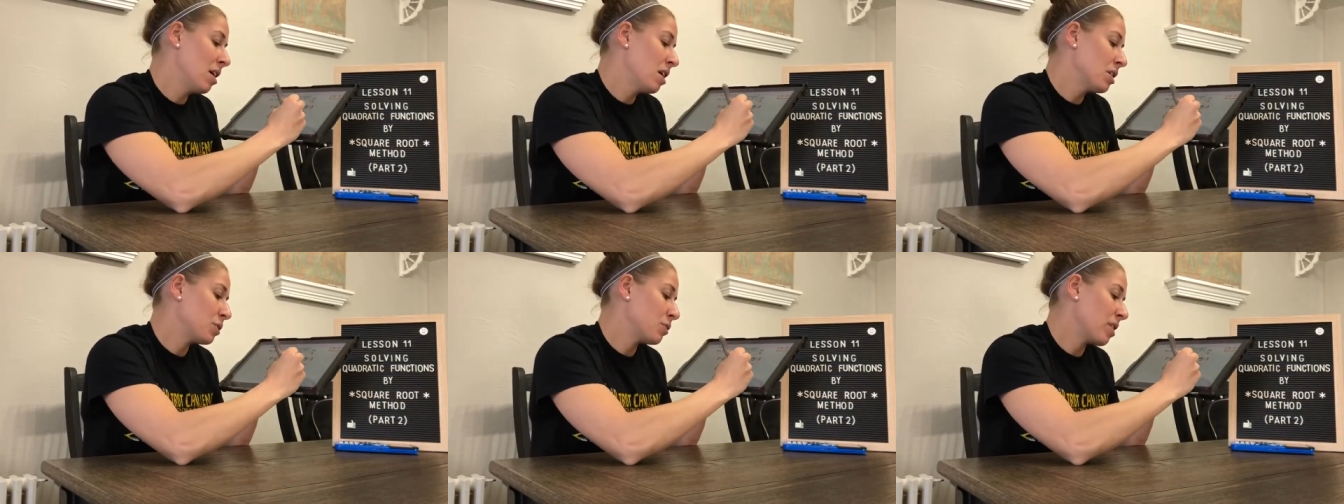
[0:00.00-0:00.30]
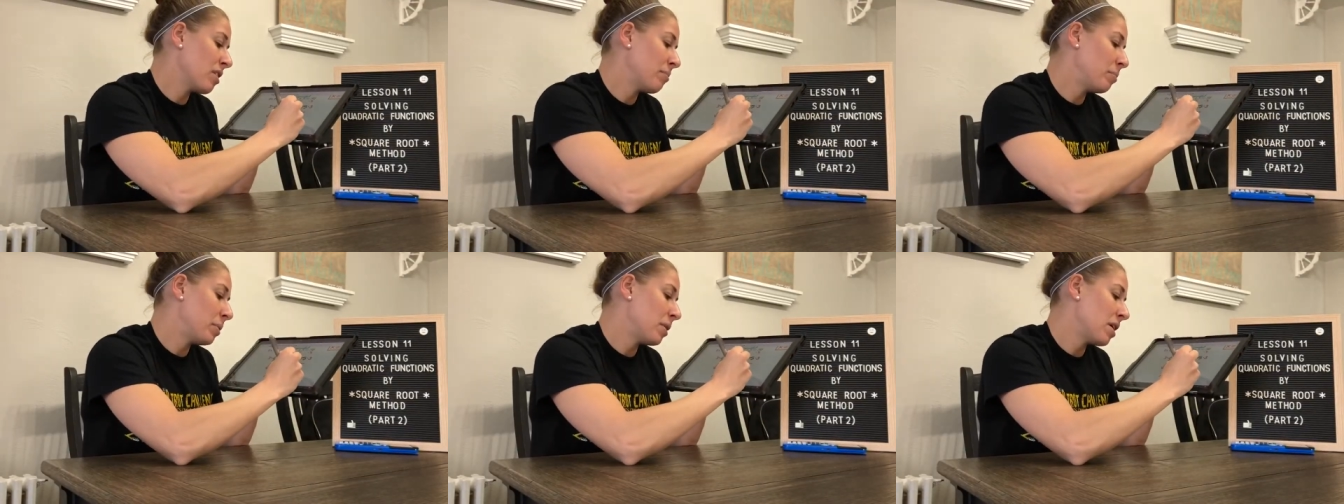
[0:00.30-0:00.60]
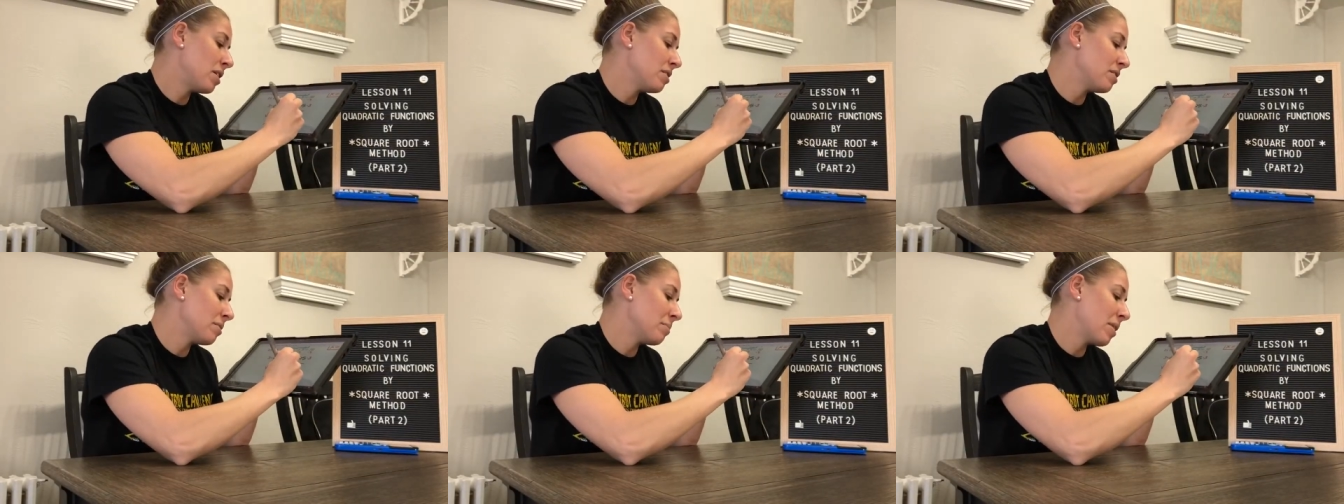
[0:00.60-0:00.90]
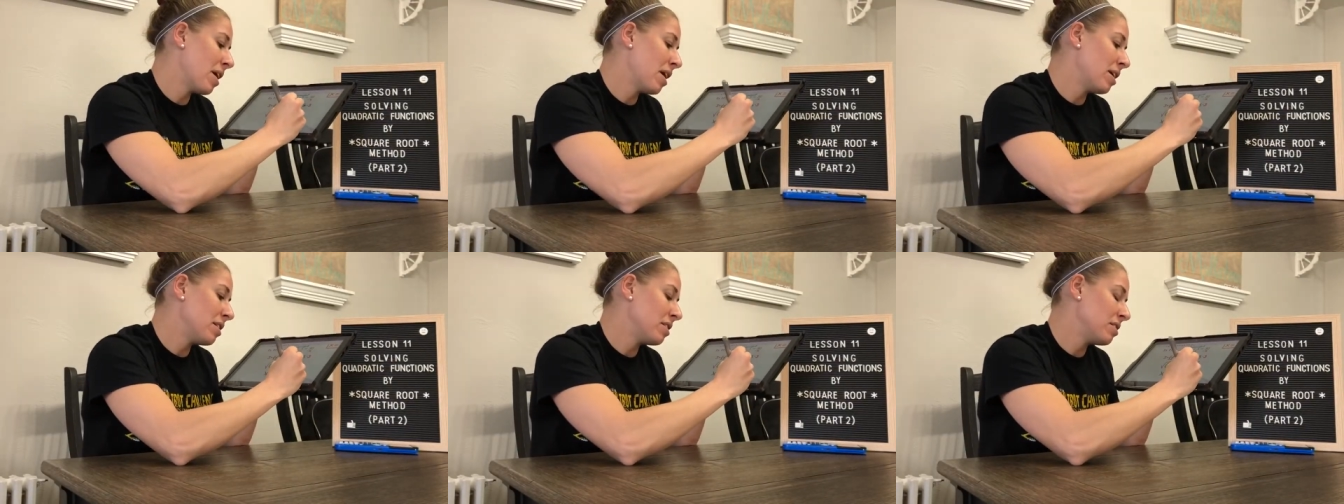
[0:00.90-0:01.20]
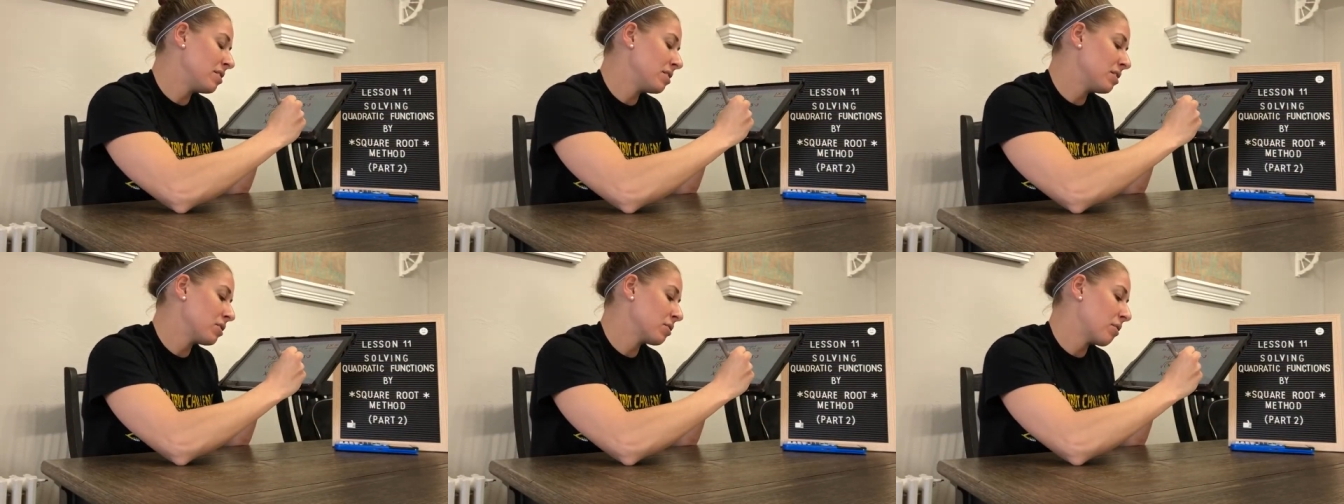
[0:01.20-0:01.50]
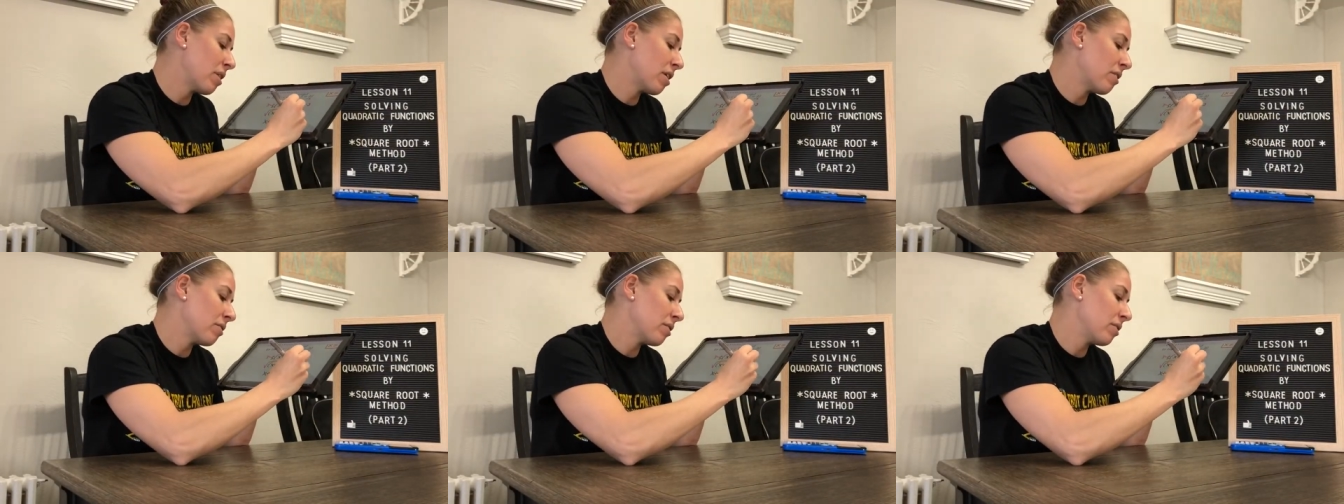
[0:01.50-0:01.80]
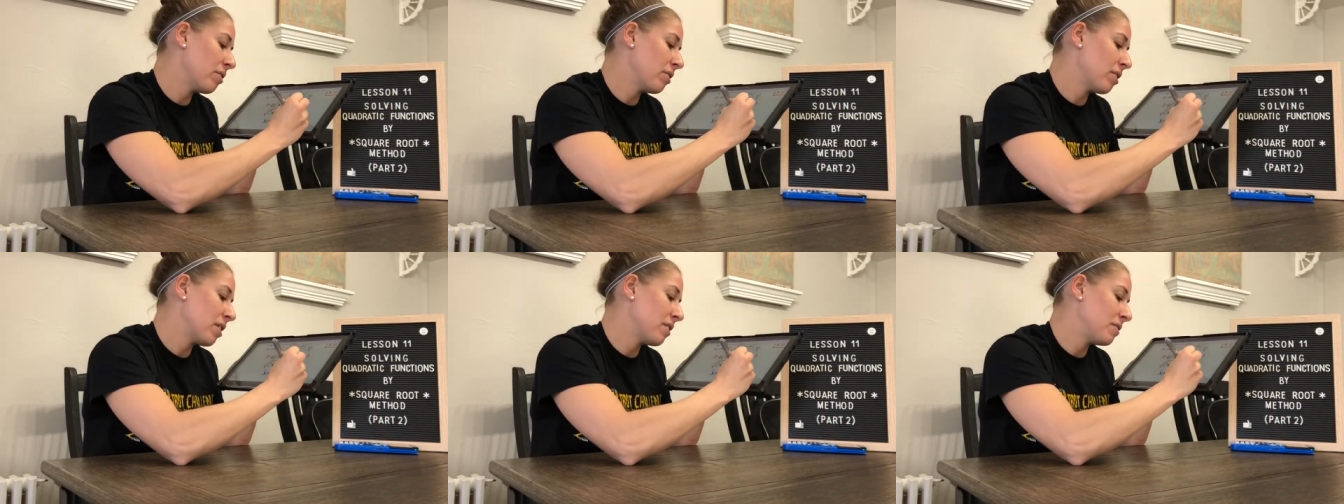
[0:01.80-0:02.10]
So we have plus or minus the square
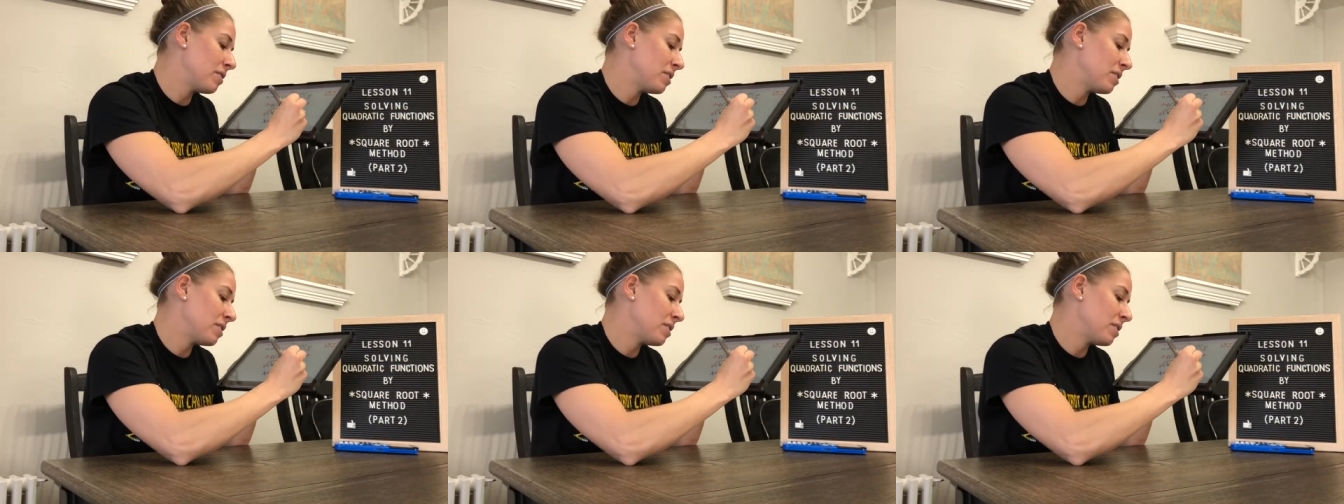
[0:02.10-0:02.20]
root of